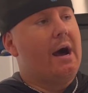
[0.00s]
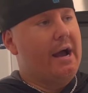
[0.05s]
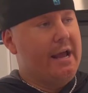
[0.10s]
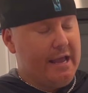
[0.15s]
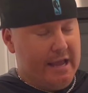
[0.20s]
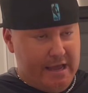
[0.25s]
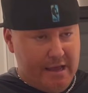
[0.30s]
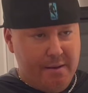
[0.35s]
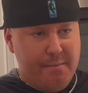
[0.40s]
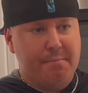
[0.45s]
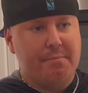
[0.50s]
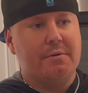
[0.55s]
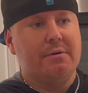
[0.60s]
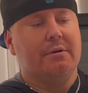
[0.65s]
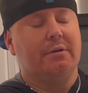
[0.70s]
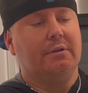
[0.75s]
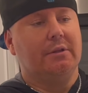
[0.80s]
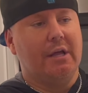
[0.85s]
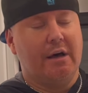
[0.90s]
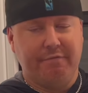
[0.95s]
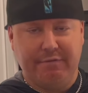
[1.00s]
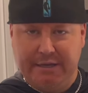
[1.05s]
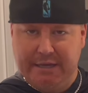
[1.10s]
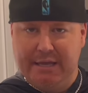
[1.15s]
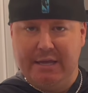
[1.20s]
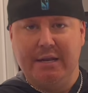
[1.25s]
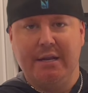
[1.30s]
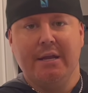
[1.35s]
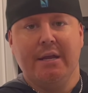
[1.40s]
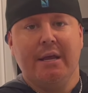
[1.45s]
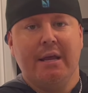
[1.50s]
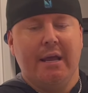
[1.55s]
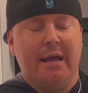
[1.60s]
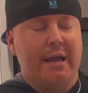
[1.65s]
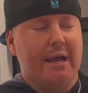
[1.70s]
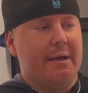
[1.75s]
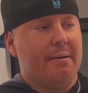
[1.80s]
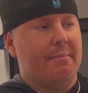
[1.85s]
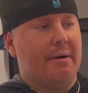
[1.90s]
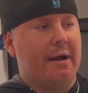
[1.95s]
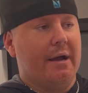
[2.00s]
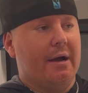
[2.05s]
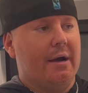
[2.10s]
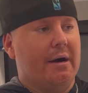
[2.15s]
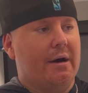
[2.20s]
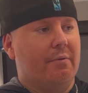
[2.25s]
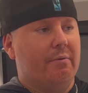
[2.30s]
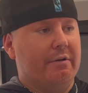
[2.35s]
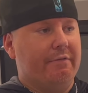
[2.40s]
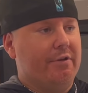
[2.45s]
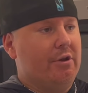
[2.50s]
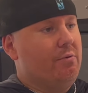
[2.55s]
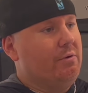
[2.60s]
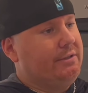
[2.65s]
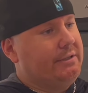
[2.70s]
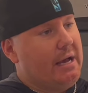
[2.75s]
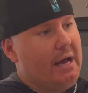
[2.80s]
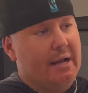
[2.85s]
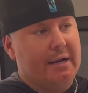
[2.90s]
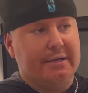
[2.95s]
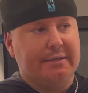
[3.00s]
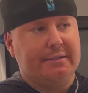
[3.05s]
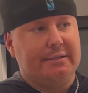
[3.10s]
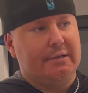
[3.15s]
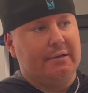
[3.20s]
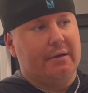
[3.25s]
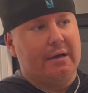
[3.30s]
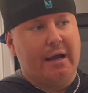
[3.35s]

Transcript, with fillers: I am loving it, and my uh, review was honest.